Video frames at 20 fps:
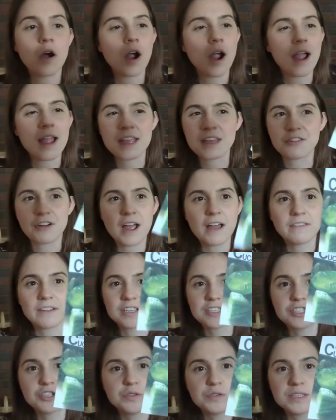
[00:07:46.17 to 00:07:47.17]
Or either I have
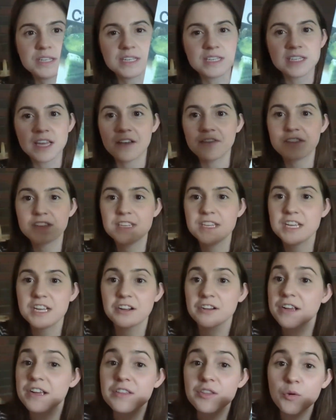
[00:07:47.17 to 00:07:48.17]
like 2 seeds left in
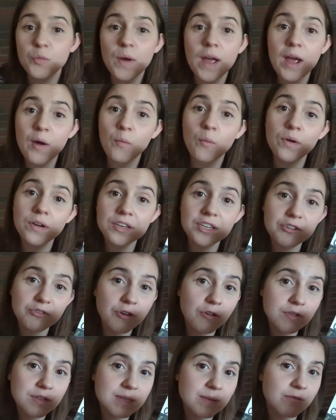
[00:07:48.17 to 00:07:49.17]
here. Either way, I wanted to
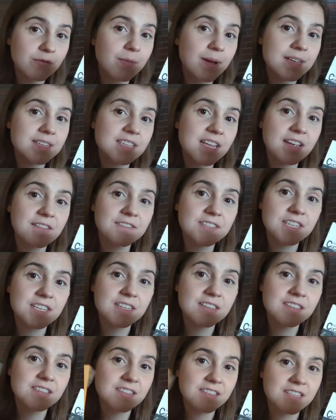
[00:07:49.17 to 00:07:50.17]
grow some of my saved
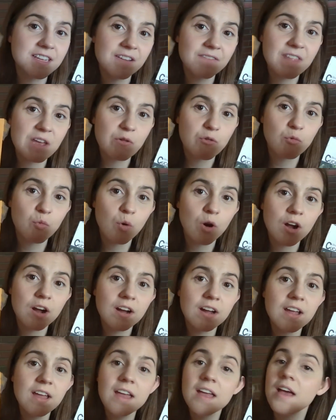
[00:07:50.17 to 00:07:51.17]
seeds to see if they would
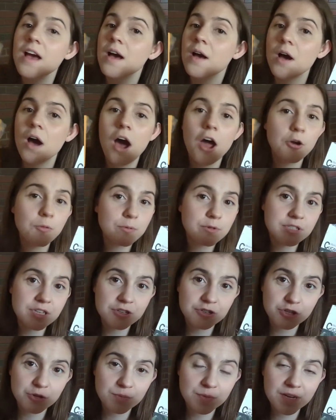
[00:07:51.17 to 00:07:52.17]
work.
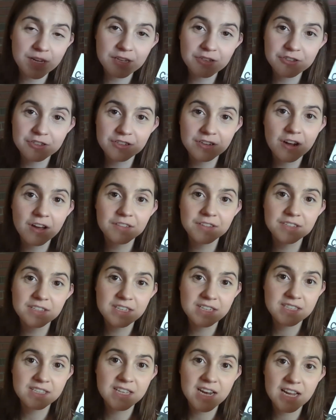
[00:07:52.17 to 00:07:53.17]
100% germination on the
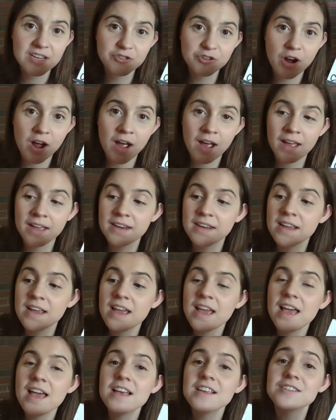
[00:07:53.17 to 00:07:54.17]
seeds that I tried.
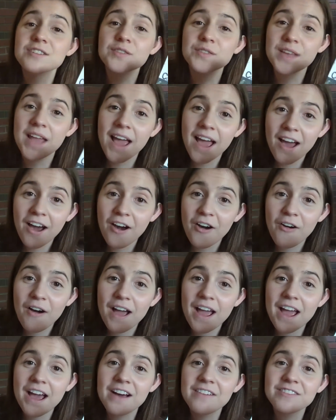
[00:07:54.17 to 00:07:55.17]
So now
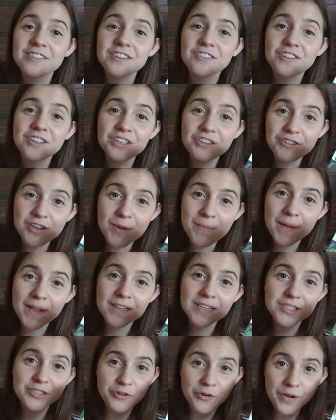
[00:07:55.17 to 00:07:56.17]
I have little
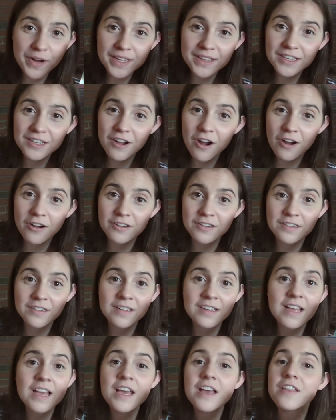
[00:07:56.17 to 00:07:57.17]
cucamelons growing in the
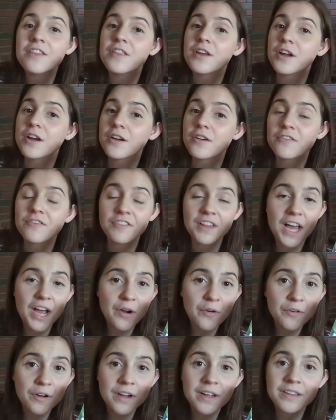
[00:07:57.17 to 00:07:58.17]
garden. They're
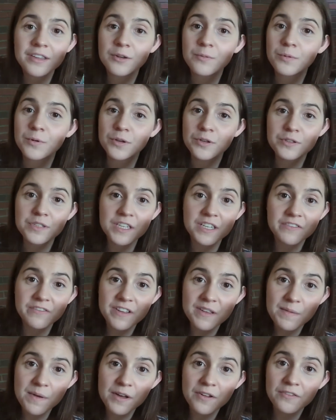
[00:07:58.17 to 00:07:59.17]
flowering, they're producing
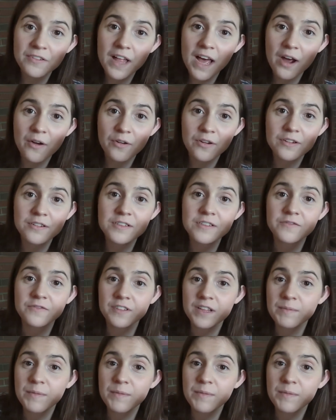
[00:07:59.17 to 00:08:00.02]
female flowers,